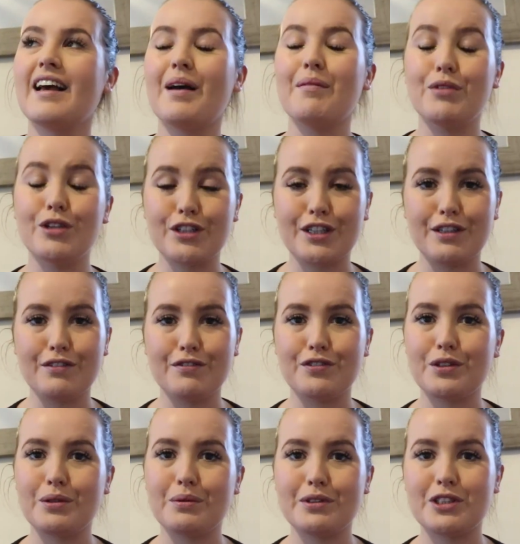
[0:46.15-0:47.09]
Looking
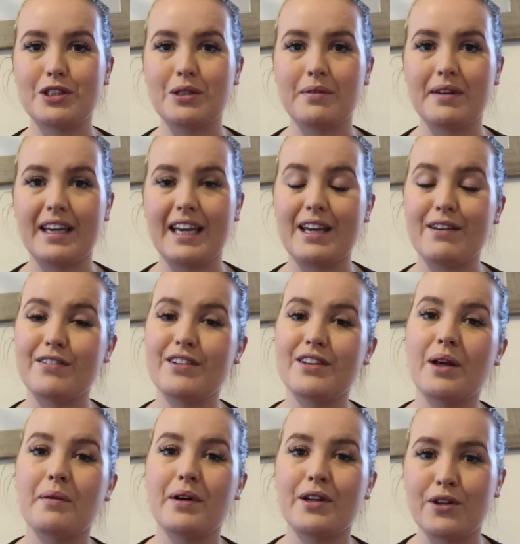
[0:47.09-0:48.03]
forward to it, even
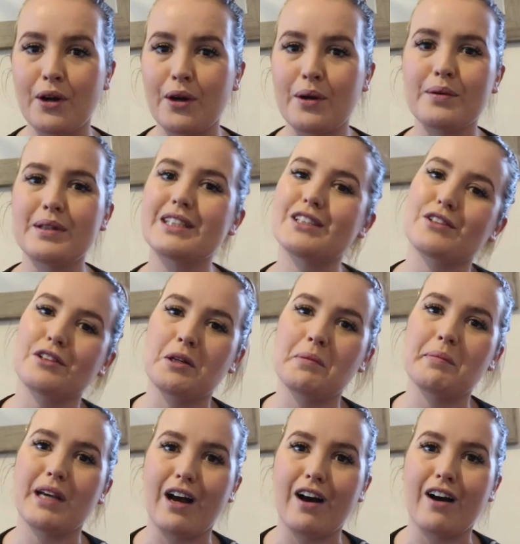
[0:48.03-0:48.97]
though I know it's going to
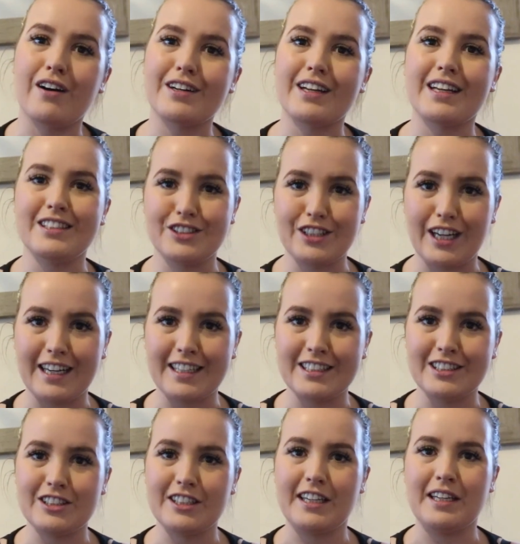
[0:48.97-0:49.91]
be hard and
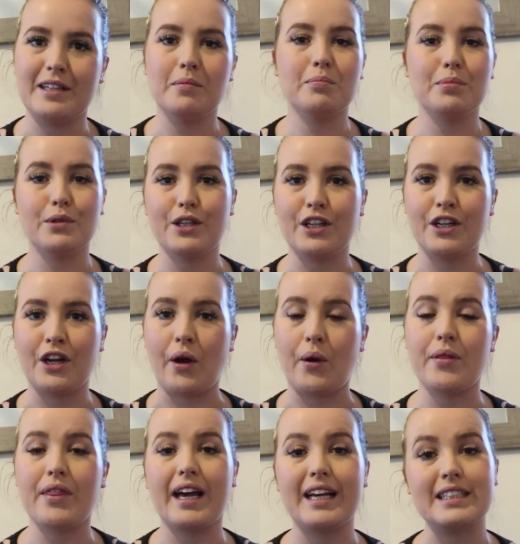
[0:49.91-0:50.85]
challenging, but you
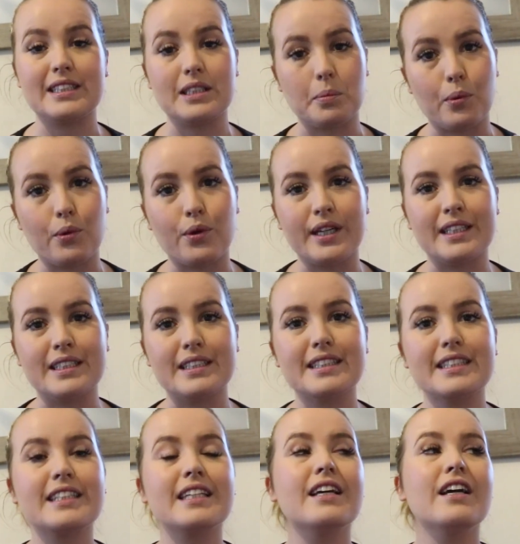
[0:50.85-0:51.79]
know, that is the point.
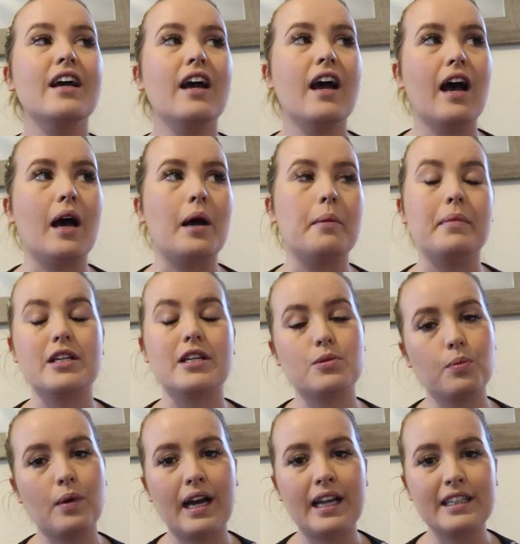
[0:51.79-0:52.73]
Um, as
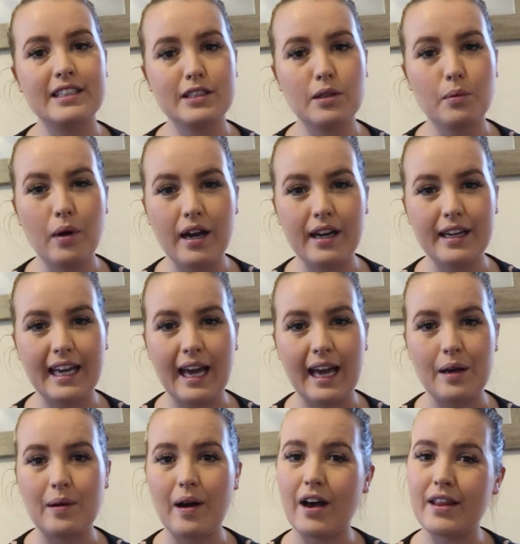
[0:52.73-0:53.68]
well as the
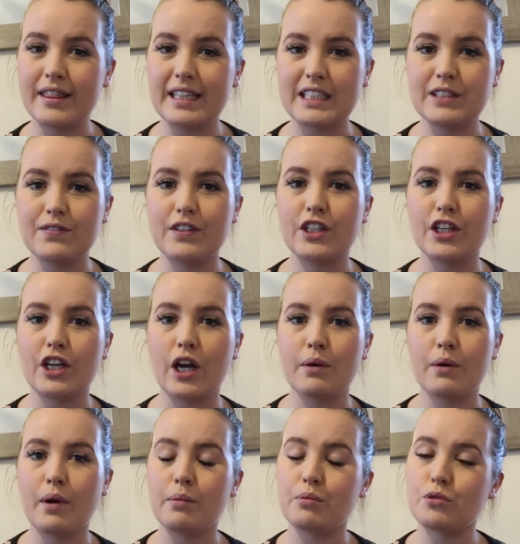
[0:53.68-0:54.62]
workout, on this
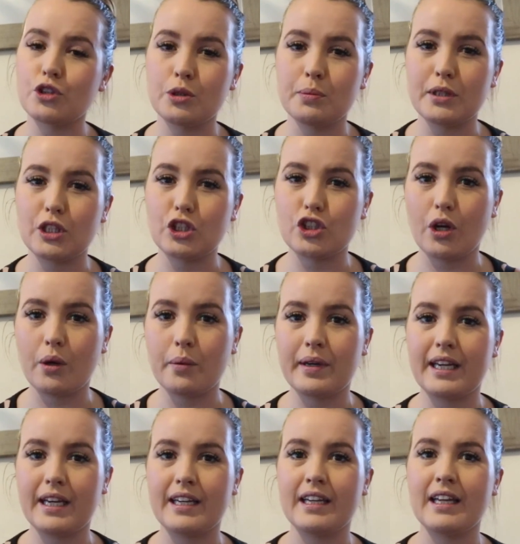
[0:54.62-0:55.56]
video, I'm going to be
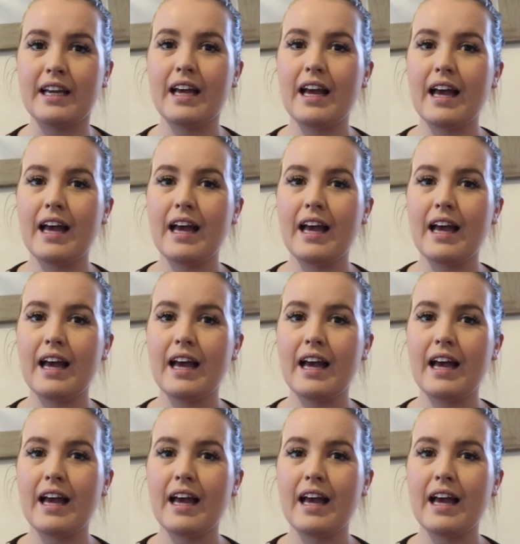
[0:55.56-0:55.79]
showing